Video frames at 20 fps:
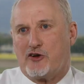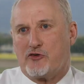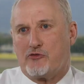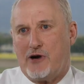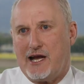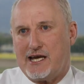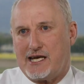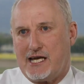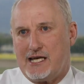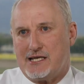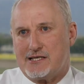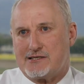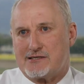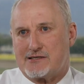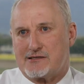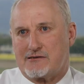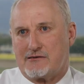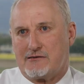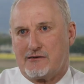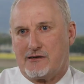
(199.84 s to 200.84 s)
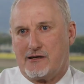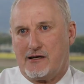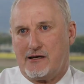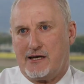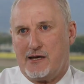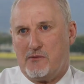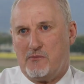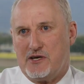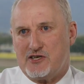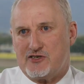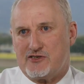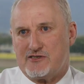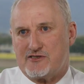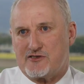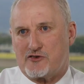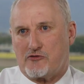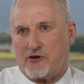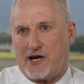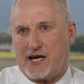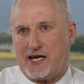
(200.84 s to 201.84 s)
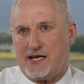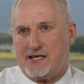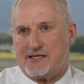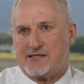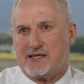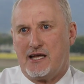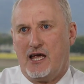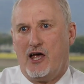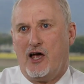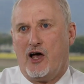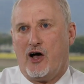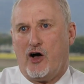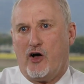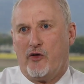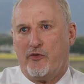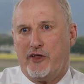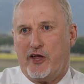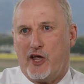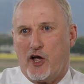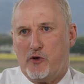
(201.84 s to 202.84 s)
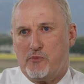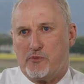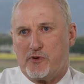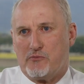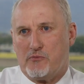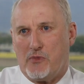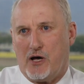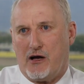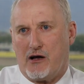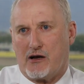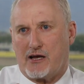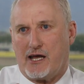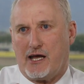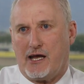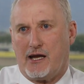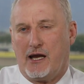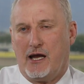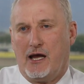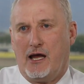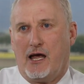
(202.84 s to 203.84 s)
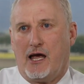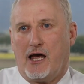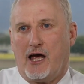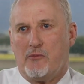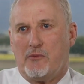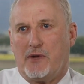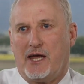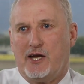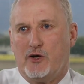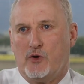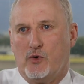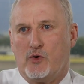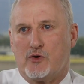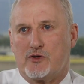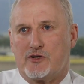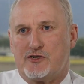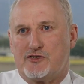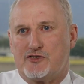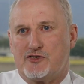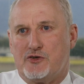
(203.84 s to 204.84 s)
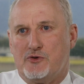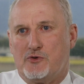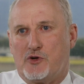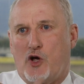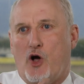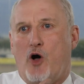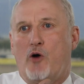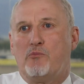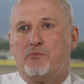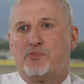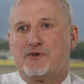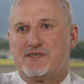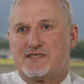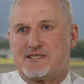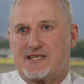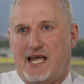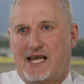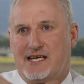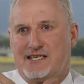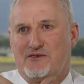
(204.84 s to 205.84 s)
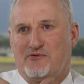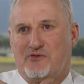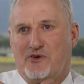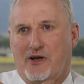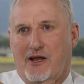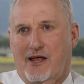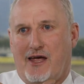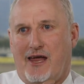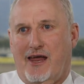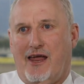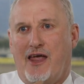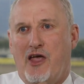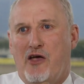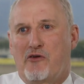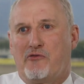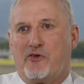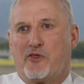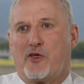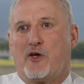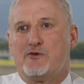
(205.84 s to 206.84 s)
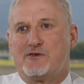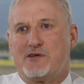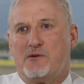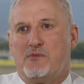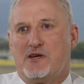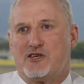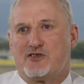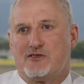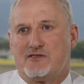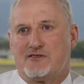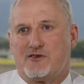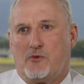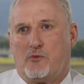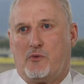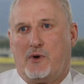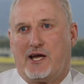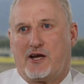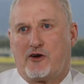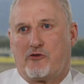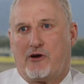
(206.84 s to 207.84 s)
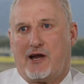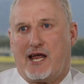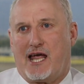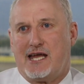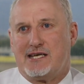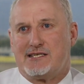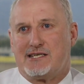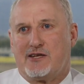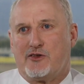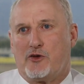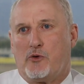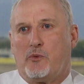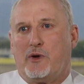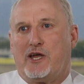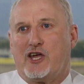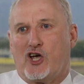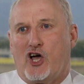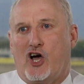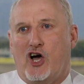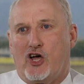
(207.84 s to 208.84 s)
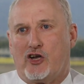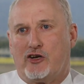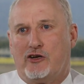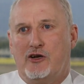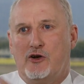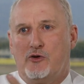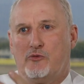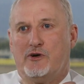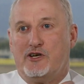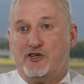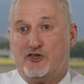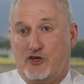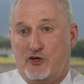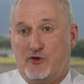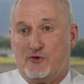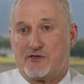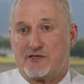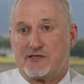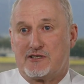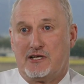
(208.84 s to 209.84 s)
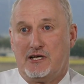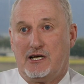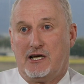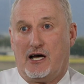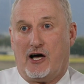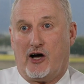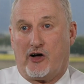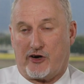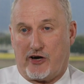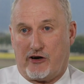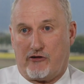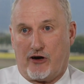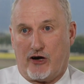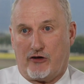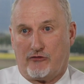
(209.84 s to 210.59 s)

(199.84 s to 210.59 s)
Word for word: credits uh, emissions credits on the open market um, in order to compensate, if you like, for those emissions that we're creating that we can't reduce on our